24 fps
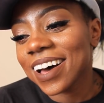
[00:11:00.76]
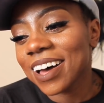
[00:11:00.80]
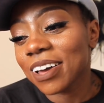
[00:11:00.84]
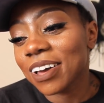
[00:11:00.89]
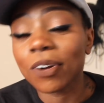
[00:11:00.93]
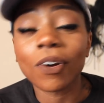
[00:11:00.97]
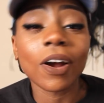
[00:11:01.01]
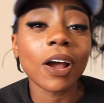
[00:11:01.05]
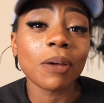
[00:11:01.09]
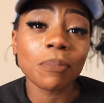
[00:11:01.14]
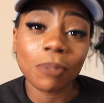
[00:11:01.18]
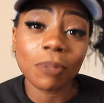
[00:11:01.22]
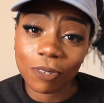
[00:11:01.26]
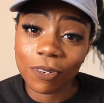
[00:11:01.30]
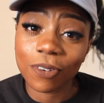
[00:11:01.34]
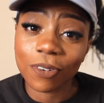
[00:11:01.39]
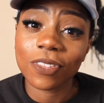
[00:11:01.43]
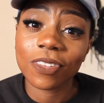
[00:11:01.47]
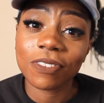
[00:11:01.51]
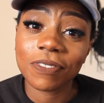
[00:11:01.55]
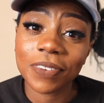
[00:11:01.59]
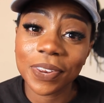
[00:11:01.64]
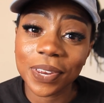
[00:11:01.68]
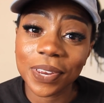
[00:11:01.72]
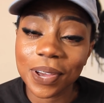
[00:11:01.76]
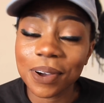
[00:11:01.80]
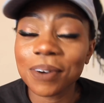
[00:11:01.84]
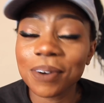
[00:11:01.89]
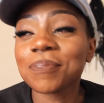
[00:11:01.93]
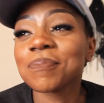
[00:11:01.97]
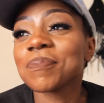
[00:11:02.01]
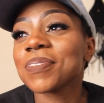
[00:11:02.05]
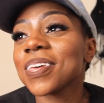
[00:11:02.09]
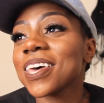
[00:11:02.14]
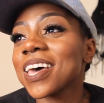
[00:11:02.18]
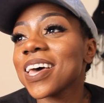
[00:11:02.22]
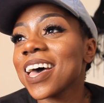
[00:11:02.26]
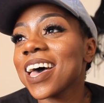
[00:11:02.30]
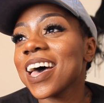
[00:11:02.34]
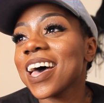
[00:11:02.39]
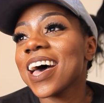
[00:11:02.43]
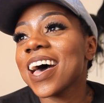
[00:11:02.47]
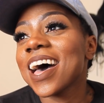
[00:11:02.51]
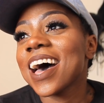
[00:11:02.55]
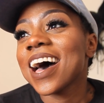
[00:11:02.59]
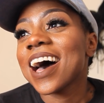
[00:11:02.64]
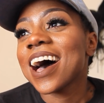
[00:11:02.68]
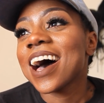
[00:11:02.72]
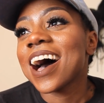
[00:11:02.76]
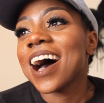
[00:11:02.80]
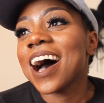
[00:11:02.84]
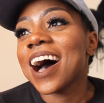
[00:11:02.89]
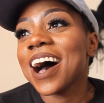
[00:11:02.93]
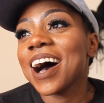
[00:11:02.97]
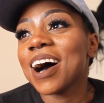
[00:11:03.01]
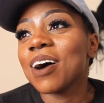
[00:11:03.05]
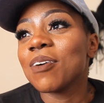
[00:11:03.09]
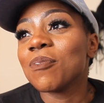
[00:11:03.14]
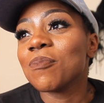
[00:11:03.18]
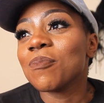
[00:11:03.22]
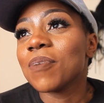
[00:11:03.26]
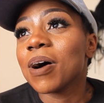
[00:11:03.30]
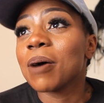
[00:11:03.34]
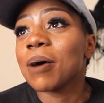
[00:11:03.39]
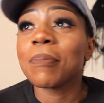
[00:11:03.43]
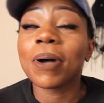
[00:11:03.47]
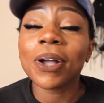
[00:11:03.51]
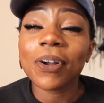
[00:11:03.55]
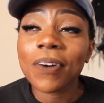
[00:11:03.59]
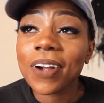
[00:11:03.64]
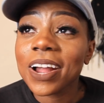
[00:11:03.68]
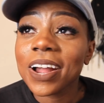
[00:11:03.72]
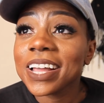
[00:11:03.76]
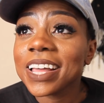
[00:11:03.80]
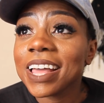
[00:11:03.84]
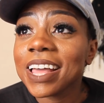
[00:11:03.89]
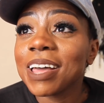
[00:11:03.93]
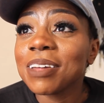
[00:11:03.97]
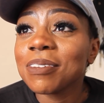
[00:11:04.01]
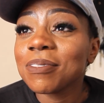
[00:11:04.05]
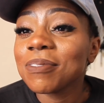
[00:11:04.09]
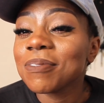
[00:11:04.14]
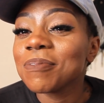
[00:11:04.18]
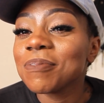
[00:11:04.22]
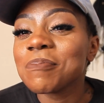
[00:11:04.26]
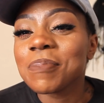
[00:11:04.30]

I cried before this video. I might cry again,